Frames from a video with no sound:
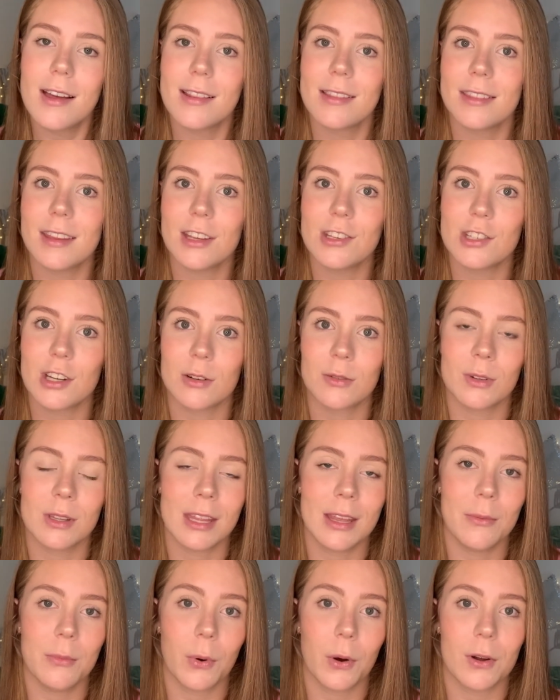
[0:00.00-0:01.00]
they generally
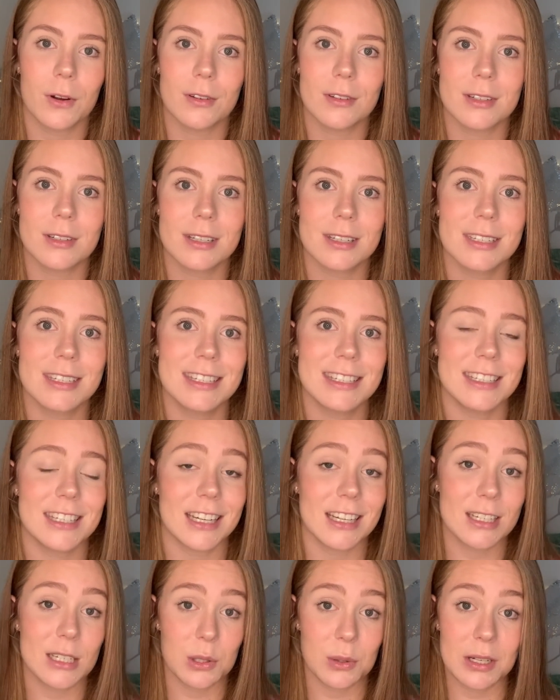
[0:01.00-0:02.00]
won't stick
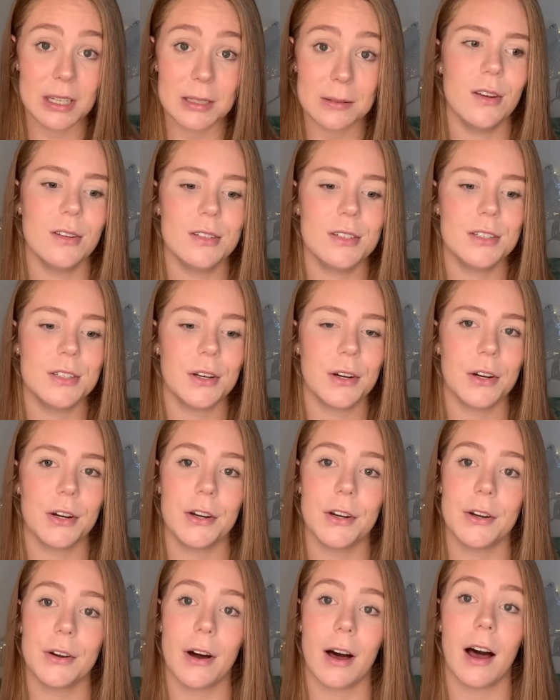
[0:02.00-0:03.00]
to it.
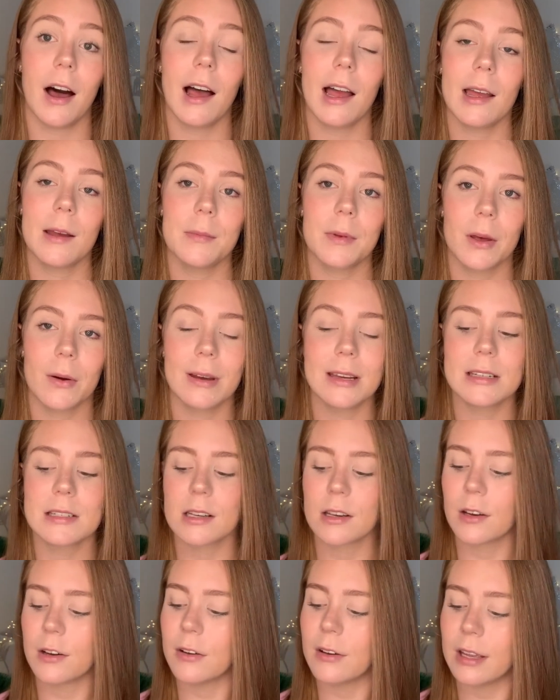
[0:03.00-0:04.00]
So I'm going to
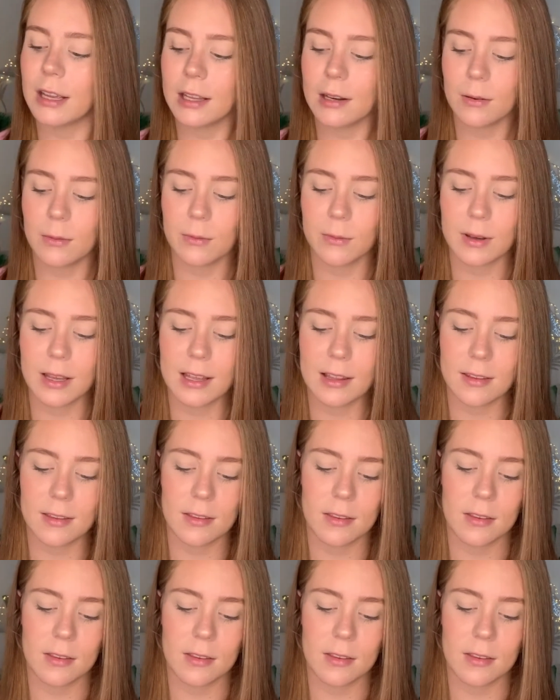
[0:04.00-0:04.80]
go in with